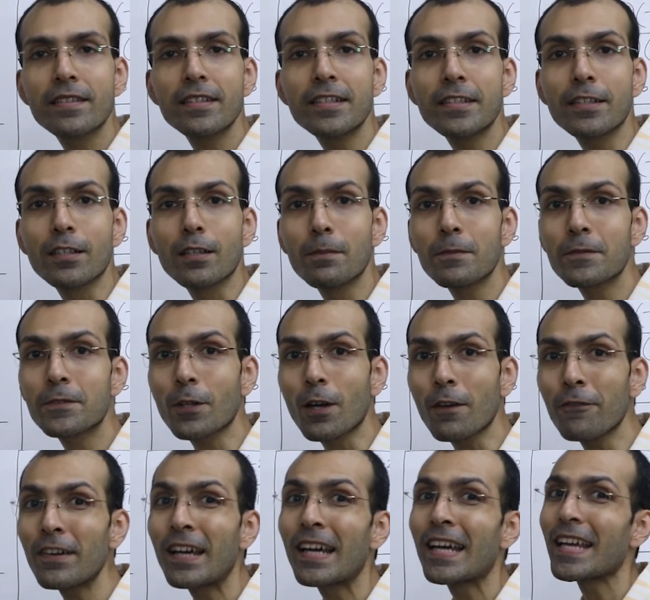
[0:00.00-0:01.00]
in terms
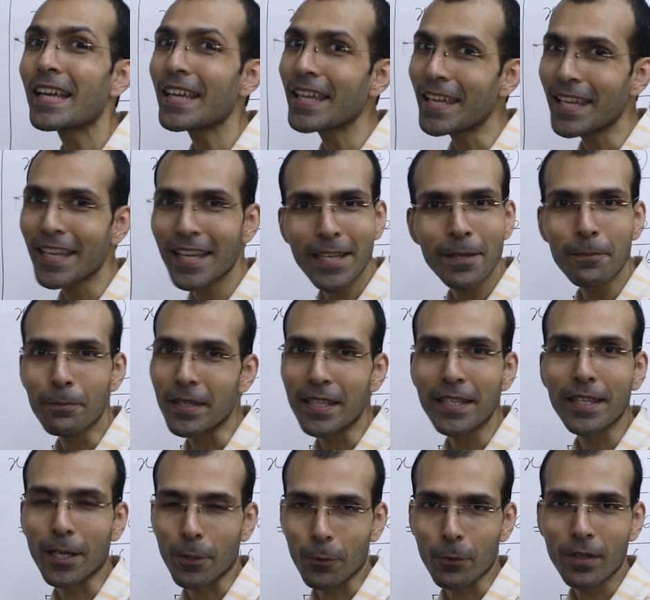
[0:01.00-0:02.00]
of a and b
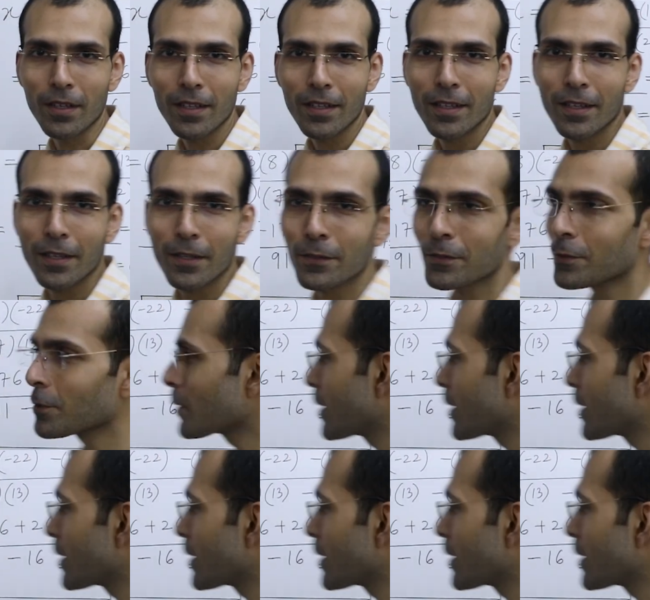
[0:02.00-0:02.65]
now. So